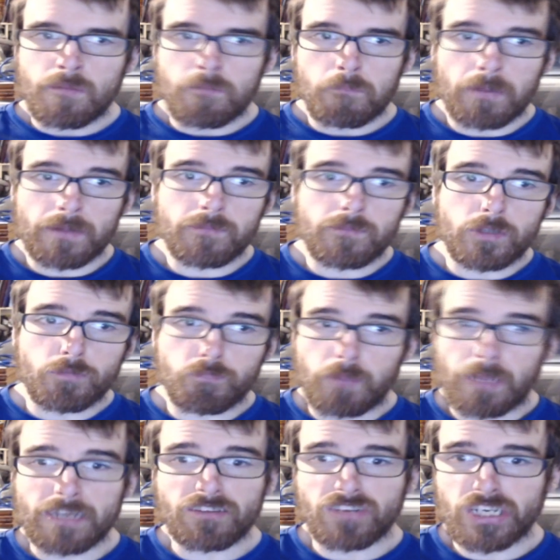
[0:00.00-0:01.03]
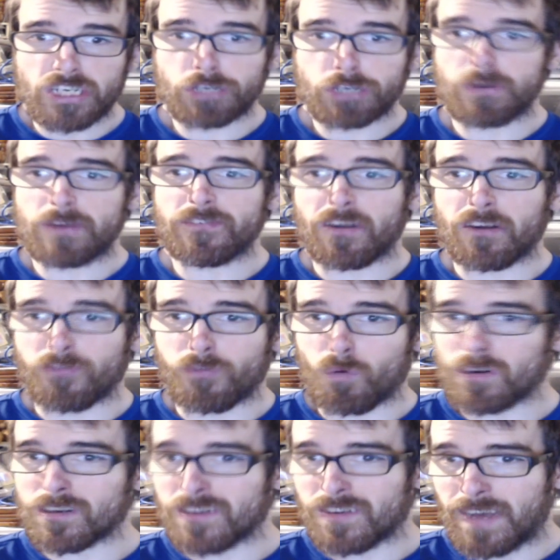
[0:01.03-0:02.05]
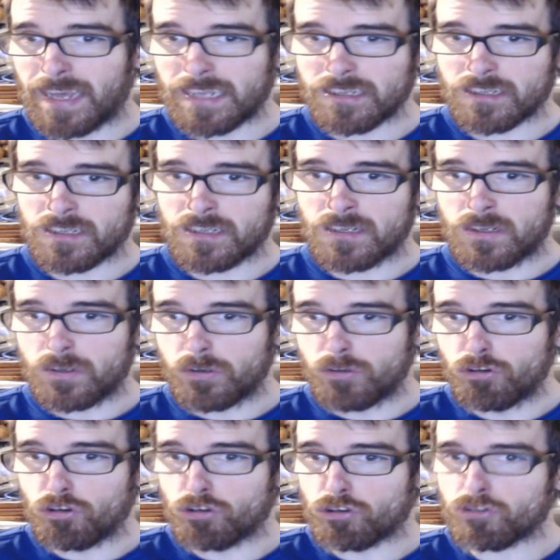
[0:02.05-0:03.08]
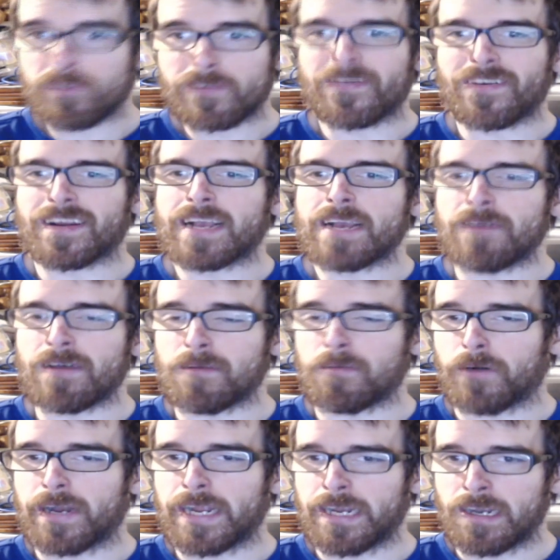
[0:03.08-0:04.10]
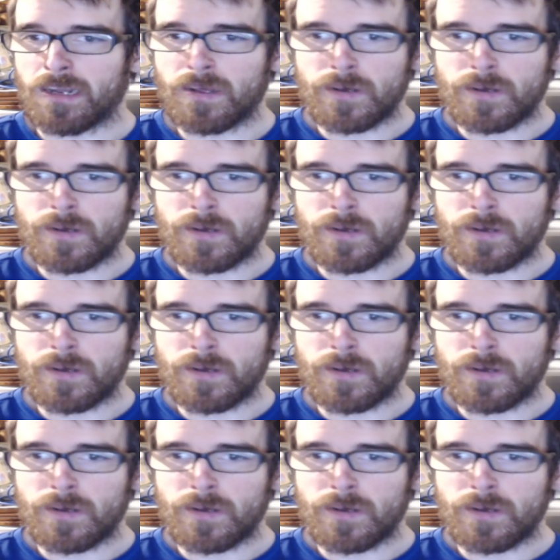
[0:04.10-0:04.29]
But basically Street Fighter 4 is the last new Street Fighter game I played.